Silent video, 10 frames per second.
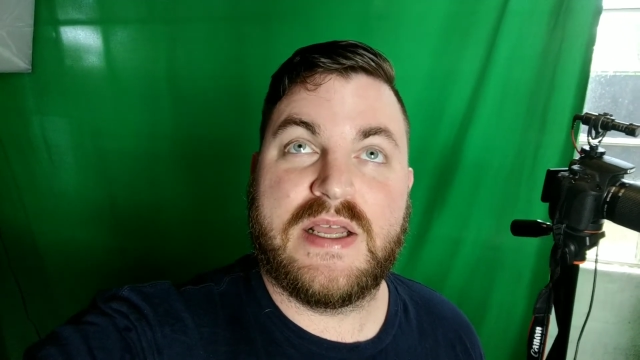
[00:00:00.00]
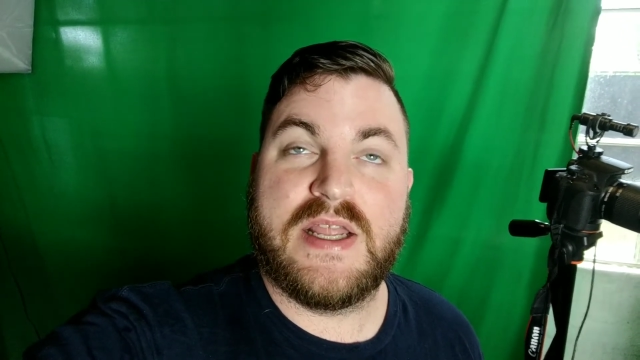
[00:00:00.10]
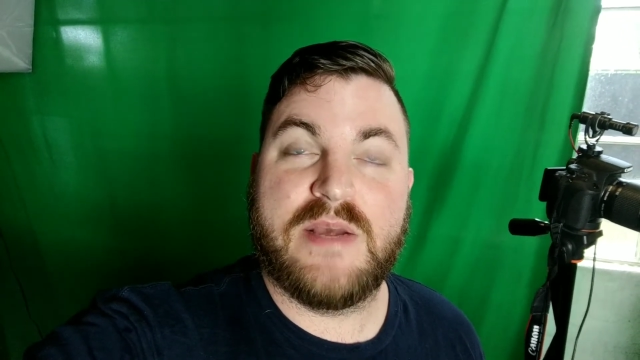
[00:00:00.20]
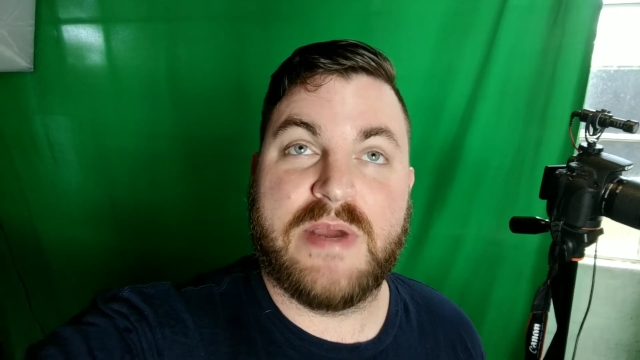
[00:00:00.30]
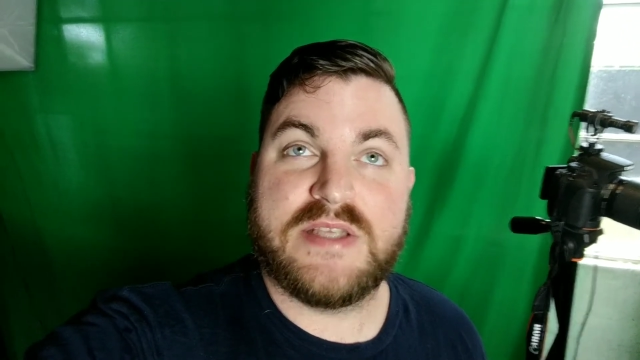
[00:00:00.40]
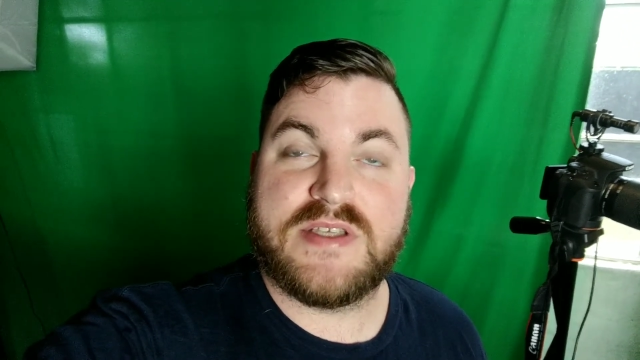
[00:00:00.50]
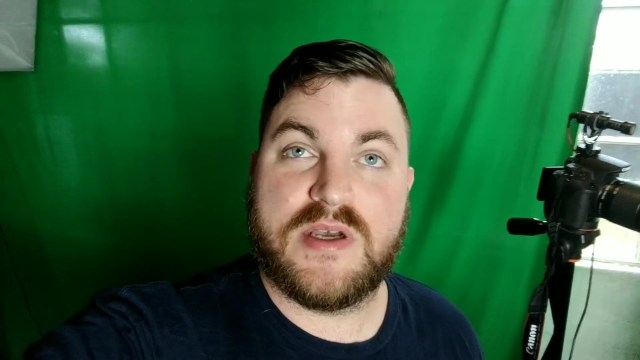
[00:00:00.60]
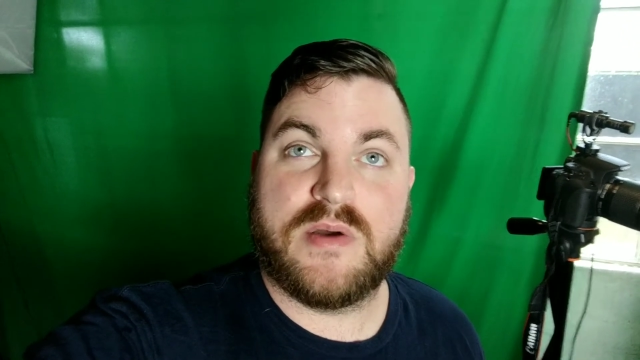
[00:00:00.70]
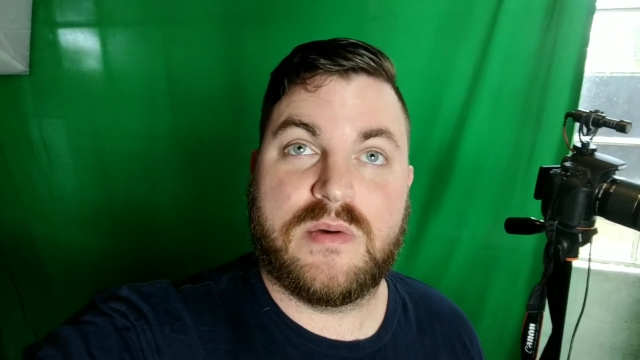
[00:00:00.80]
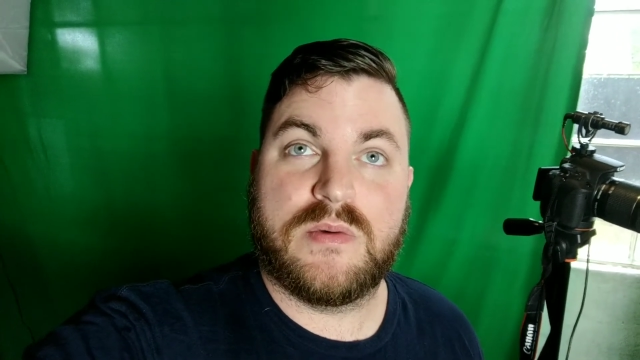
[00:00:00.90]
anyway,
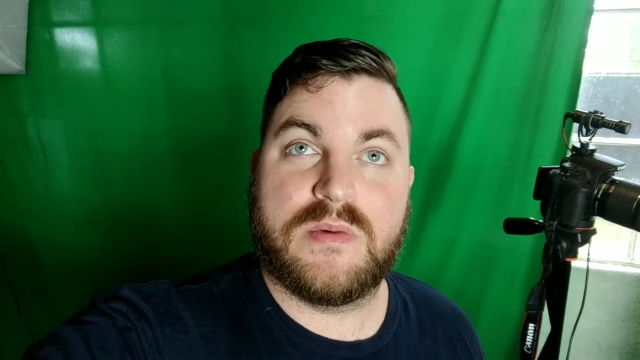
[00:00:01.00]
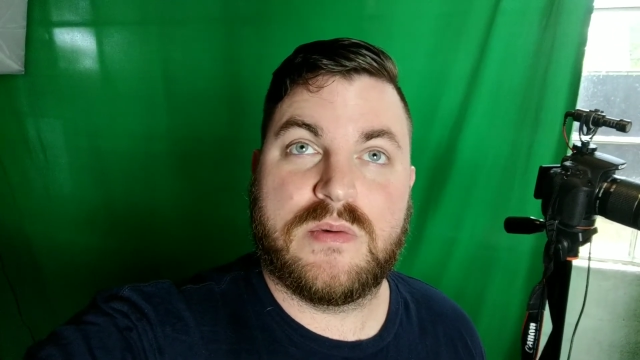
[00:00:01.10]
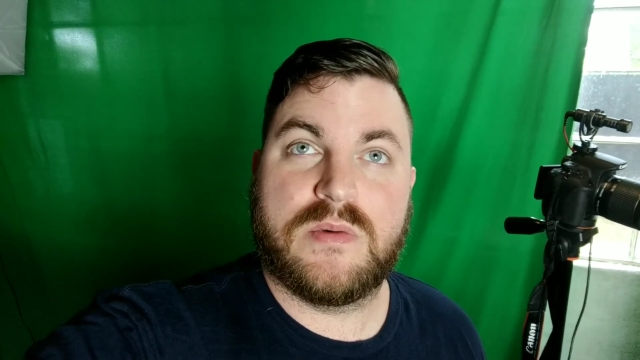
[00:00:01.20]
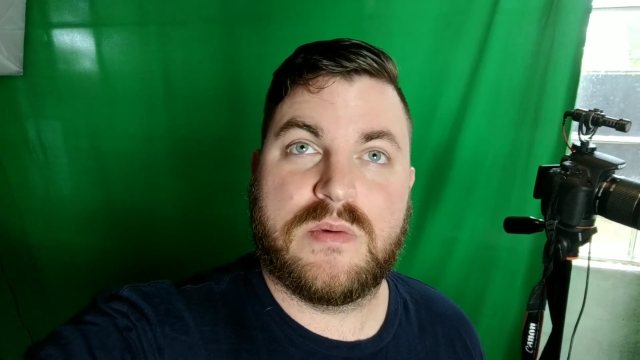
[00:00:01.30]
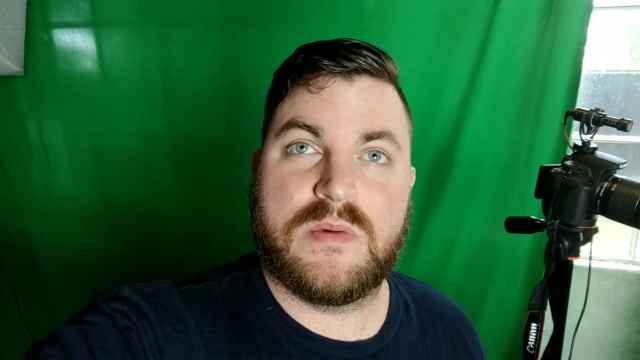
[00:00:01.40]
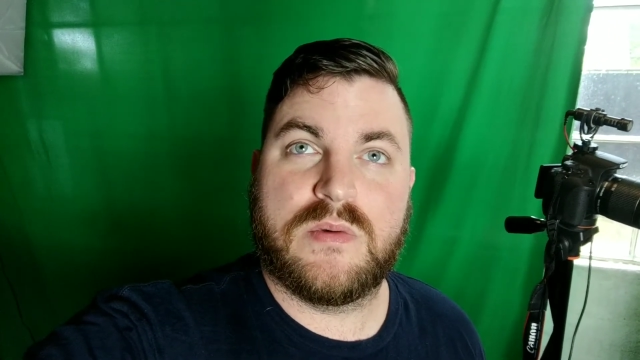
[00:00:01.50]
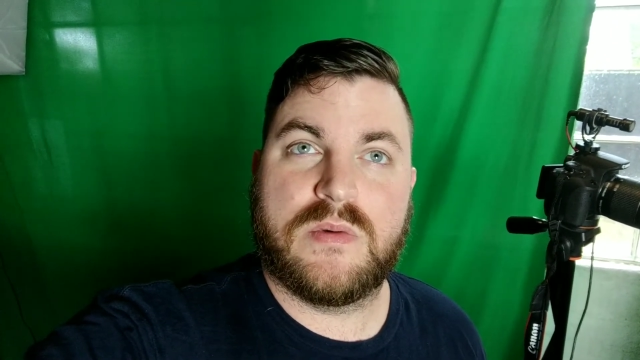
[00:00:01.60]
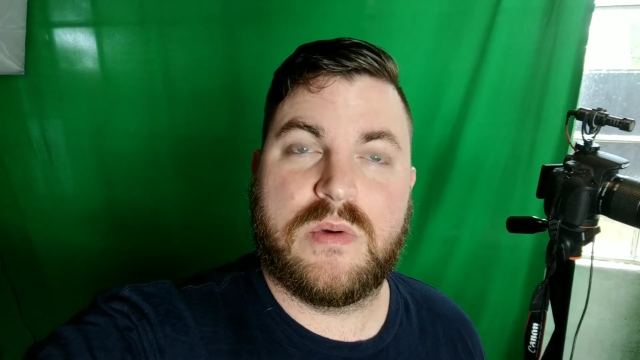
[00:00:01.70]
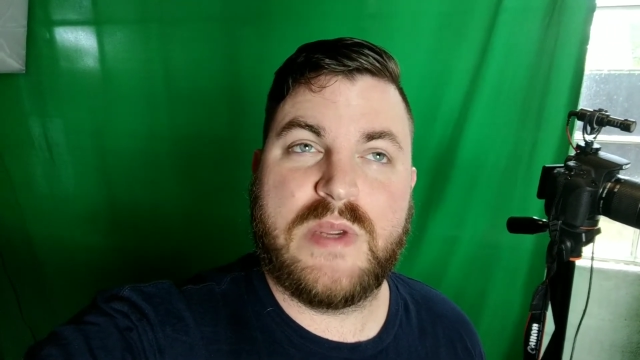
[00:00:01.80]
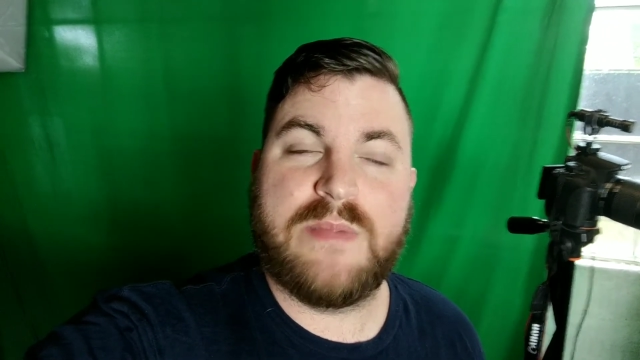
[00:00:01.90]
so
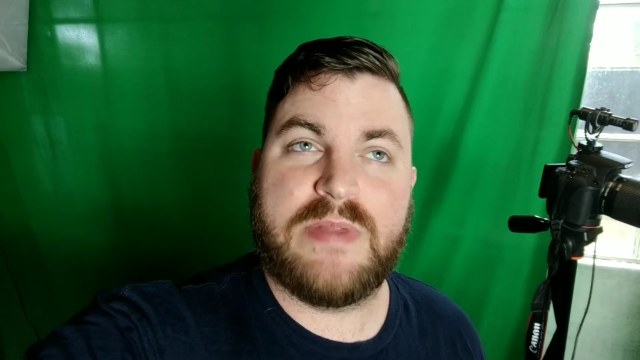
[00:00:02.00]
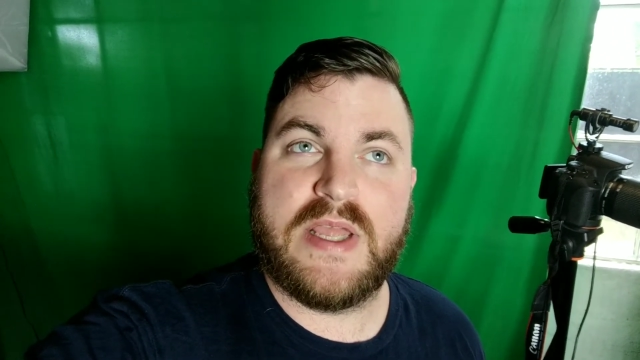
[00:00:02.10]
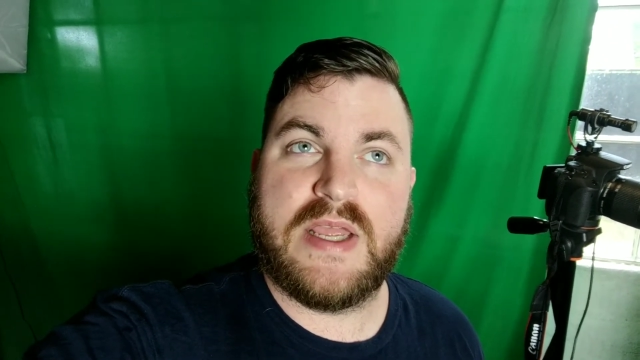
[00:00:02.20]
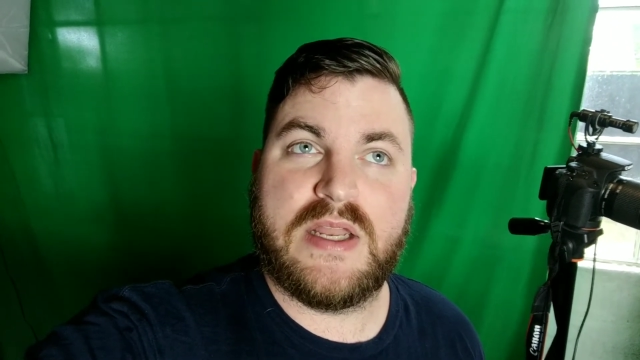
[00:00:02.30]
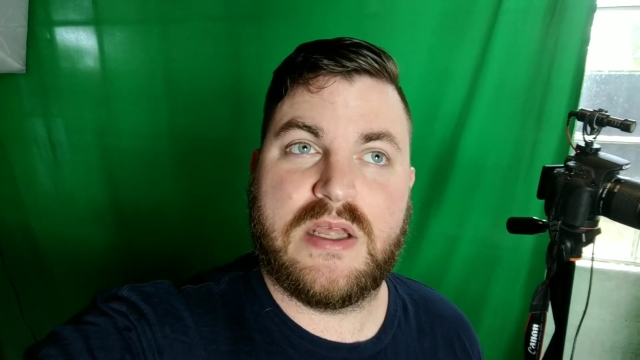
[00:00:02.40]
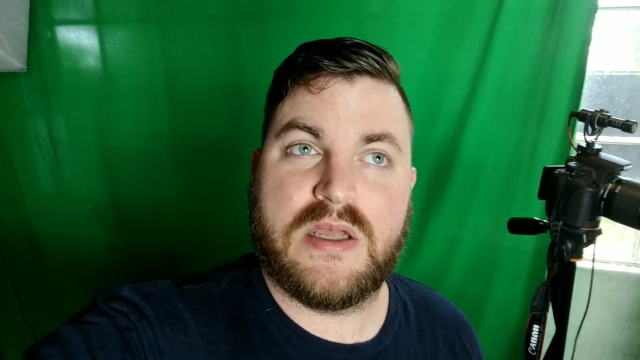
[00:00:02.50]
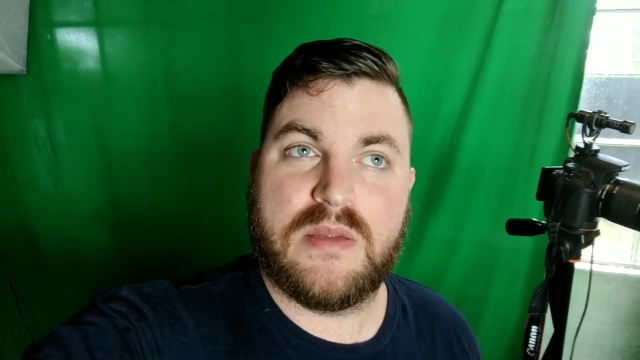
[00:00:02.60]
we did